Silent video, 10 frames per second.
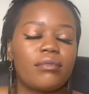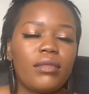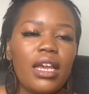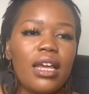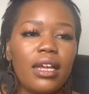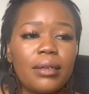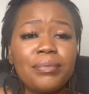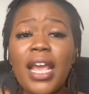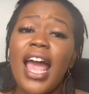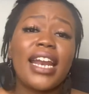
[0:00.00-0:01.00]
And
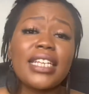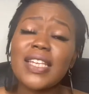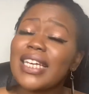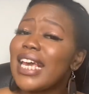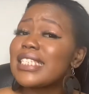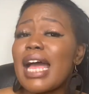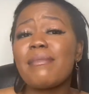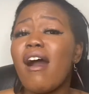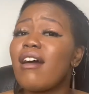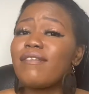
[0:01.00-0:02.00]
it's, I guess I'm
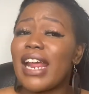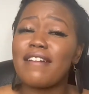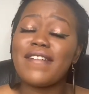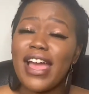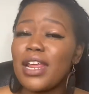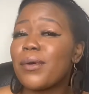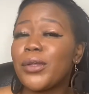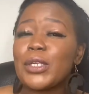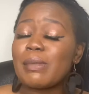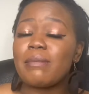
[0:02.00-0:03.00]
half like, for anyone
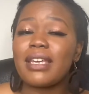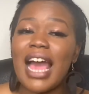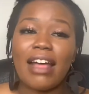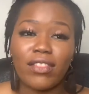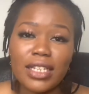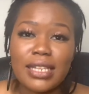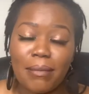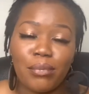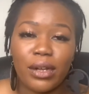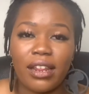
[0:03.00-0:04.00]
who's maybe at the
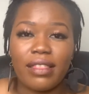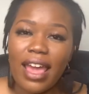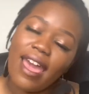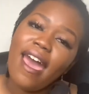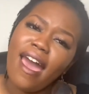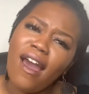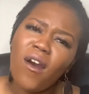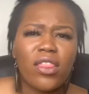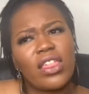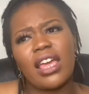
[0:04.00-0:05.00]
same point in their hair
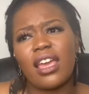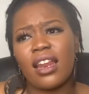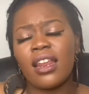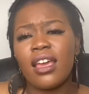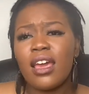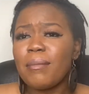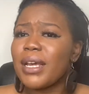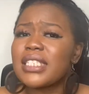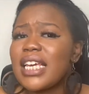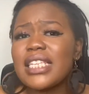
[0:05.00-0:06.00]
or thinking,
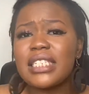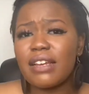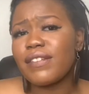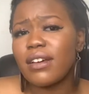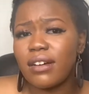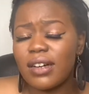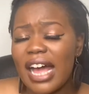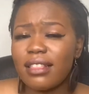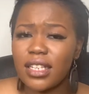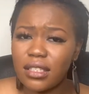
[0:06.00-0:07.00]
because it is difficult
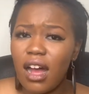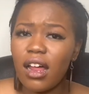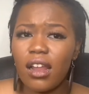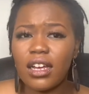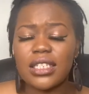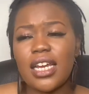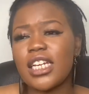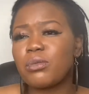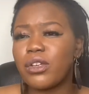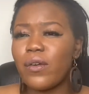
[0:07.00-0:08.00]
at the starter lock
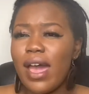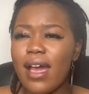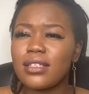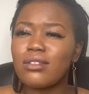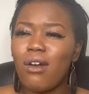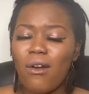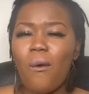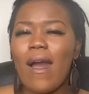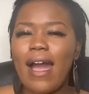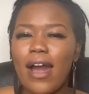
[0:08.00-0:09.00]
stage when your hair's not
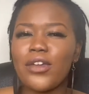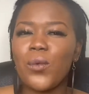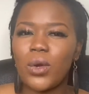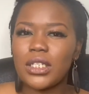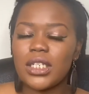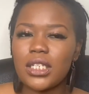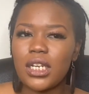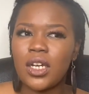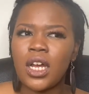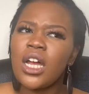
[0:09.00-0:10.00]
quite how you want it to
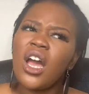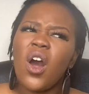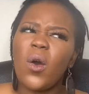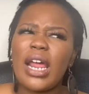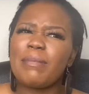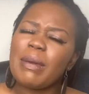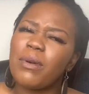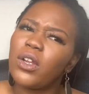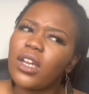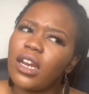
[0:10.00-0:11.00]
look, or like people
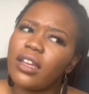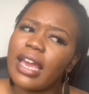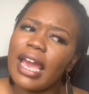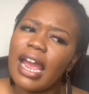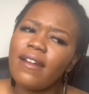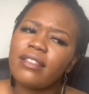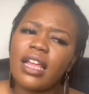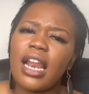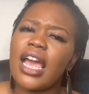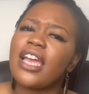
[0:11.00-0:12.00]
are looking at your hair and they're
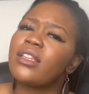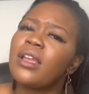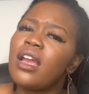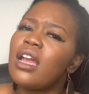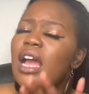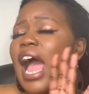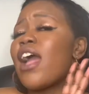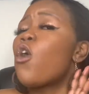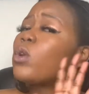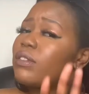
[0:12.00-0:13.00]
like, and I
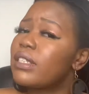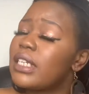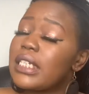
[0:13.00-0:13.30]
always feel the need to